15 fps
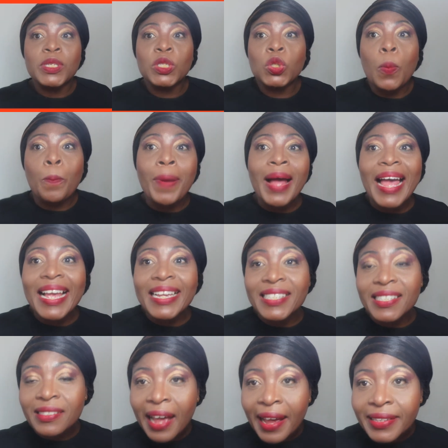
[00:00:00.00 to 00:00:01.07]
super
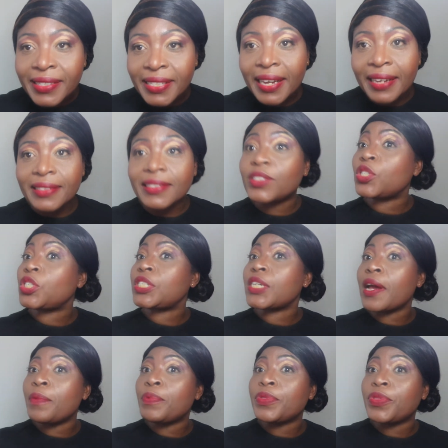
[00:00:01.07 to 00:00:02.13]
excited to
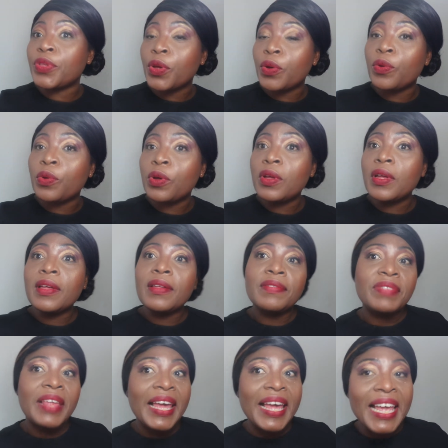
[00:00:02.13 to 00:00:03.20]
share with you
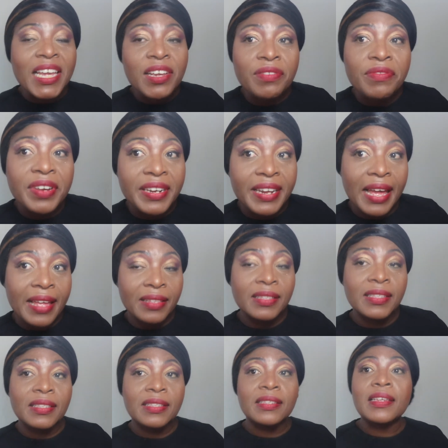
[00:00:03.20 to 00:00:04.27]
the
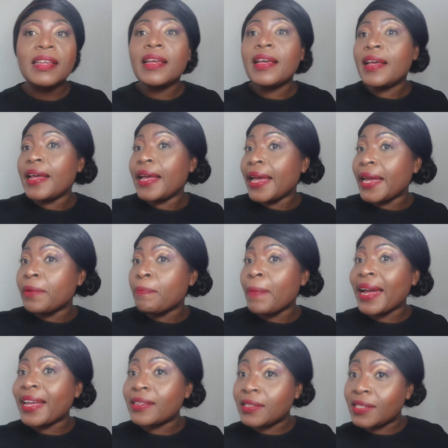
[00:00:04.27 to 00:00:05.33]
ingredients in
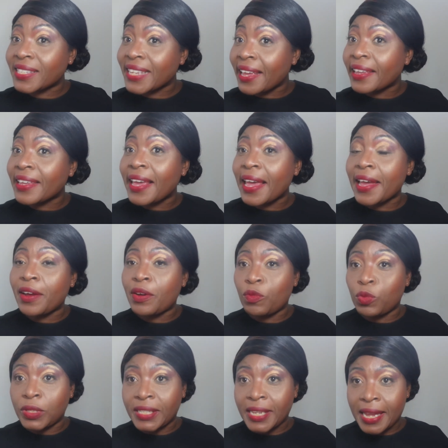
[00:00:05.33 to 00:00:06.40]
my skincare
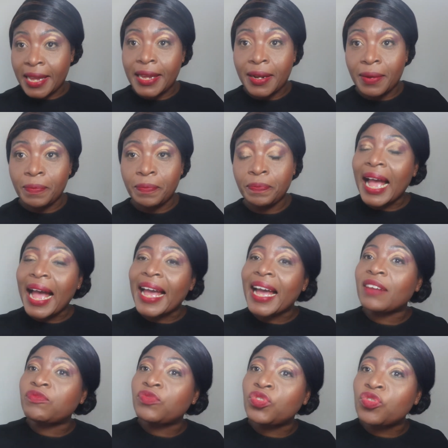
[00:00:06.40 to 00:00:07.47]
routine. I
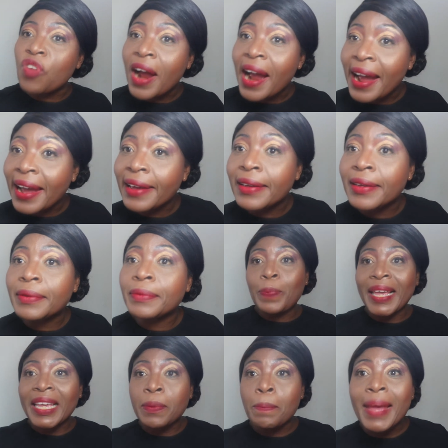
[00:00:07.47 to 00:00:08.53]
have dry,
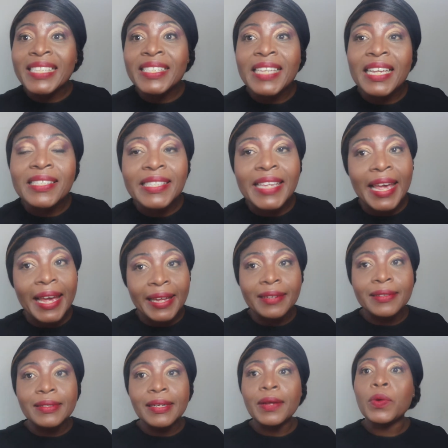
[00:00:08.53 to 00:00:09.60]
pigmented
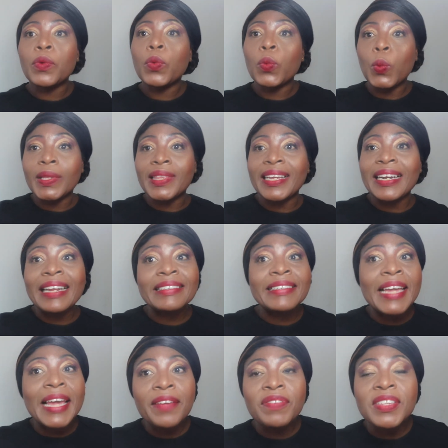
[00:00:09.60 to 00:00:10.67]
skin with an
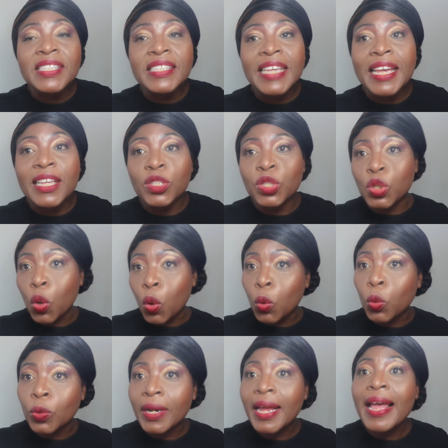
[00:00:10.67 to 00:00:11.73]
uneven skin
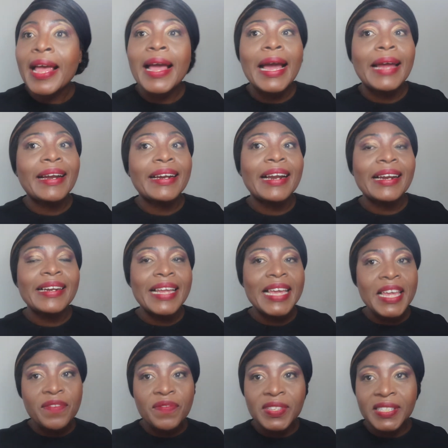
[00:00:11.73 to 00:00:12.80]
tone and an
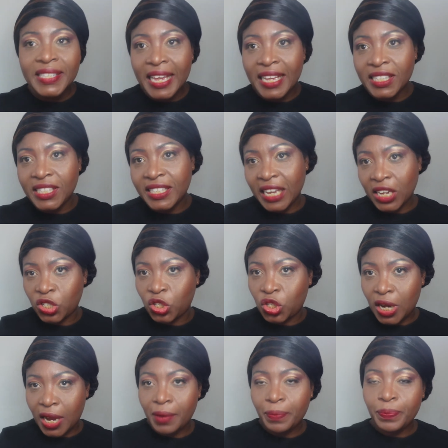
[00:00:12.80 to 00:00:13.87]
uneven skin texture